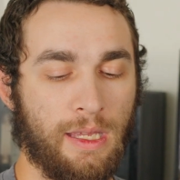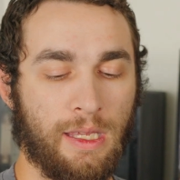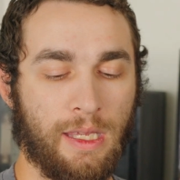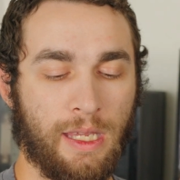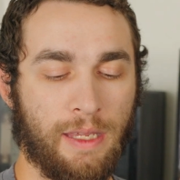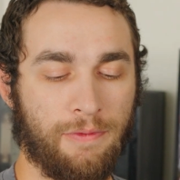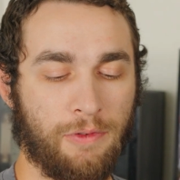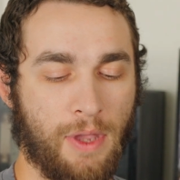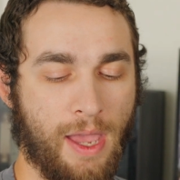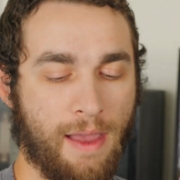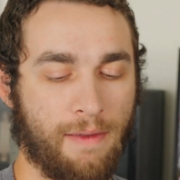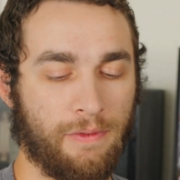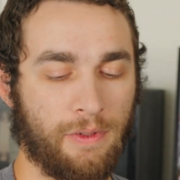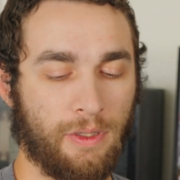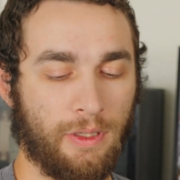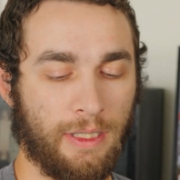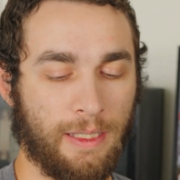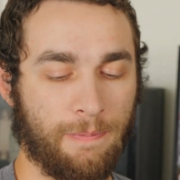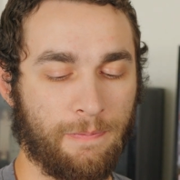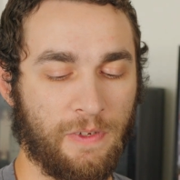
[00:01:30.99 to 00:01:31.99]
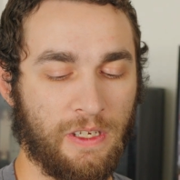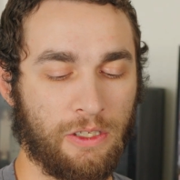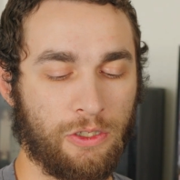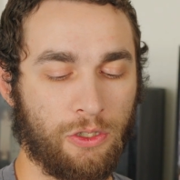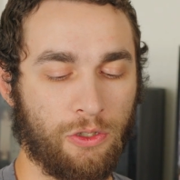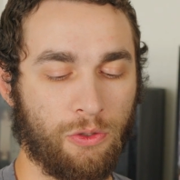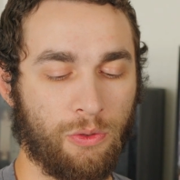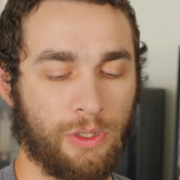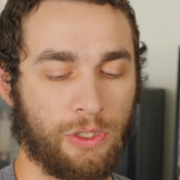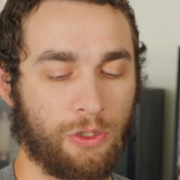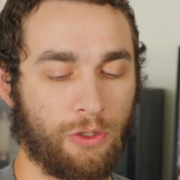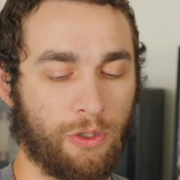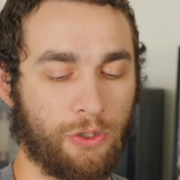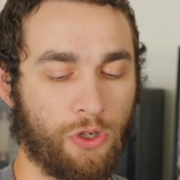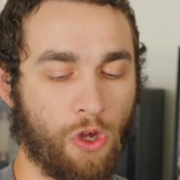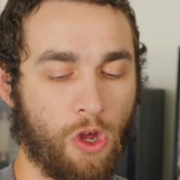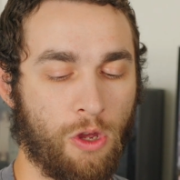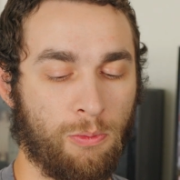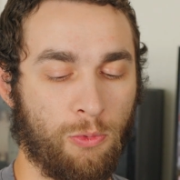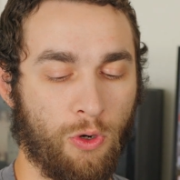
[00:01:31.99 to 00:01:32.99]
If you have a Leap V2 and you're a
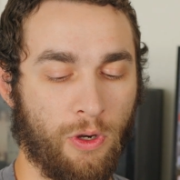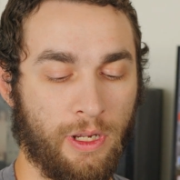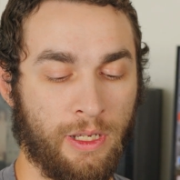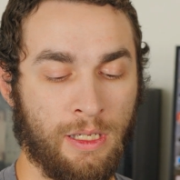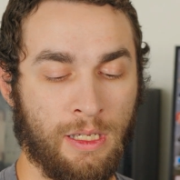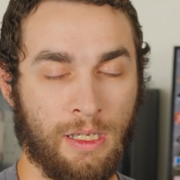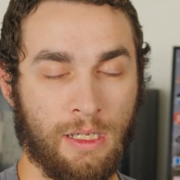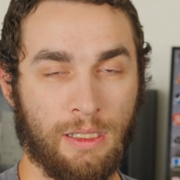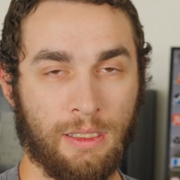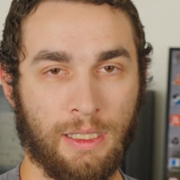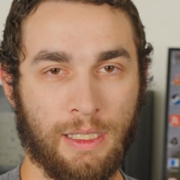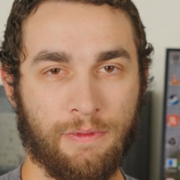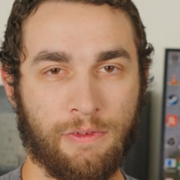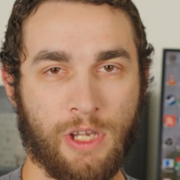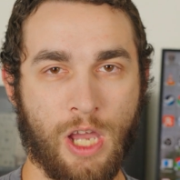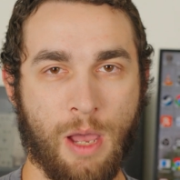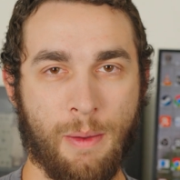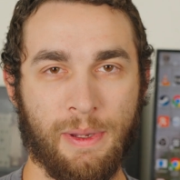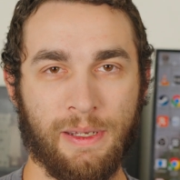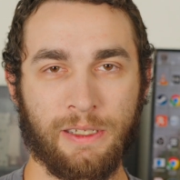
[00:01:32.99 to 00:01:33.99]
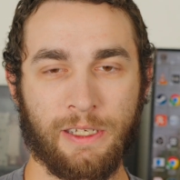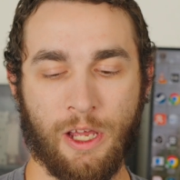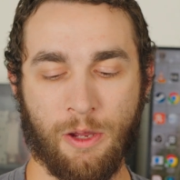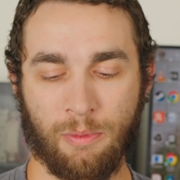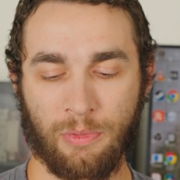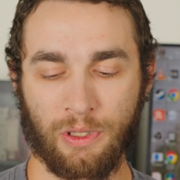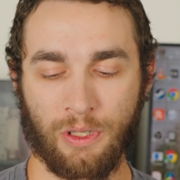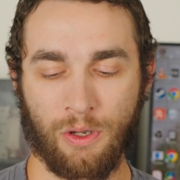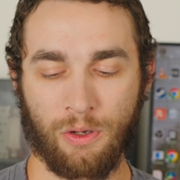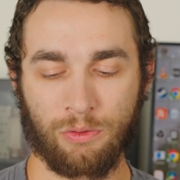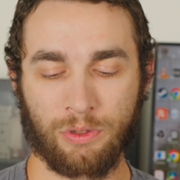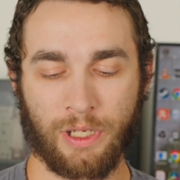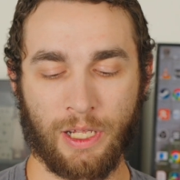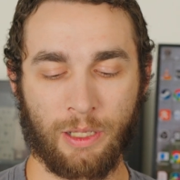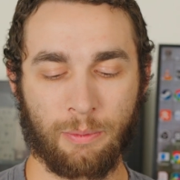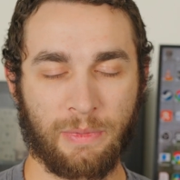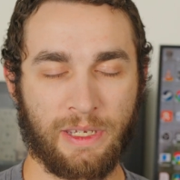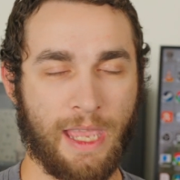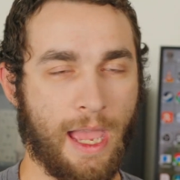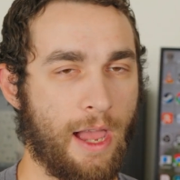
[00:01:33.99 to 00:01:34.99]
tall boy, leave a comment down below
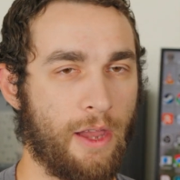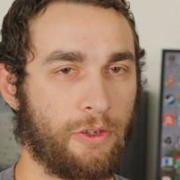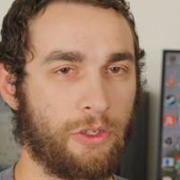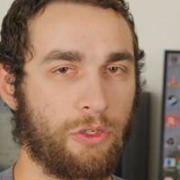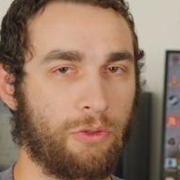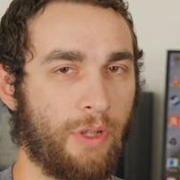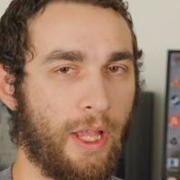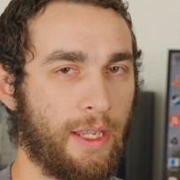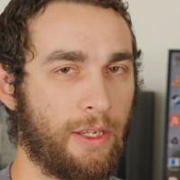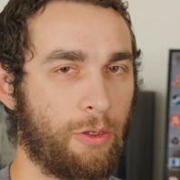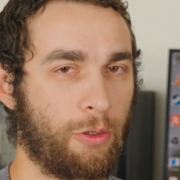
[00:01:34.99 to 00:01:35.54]
telling me how you like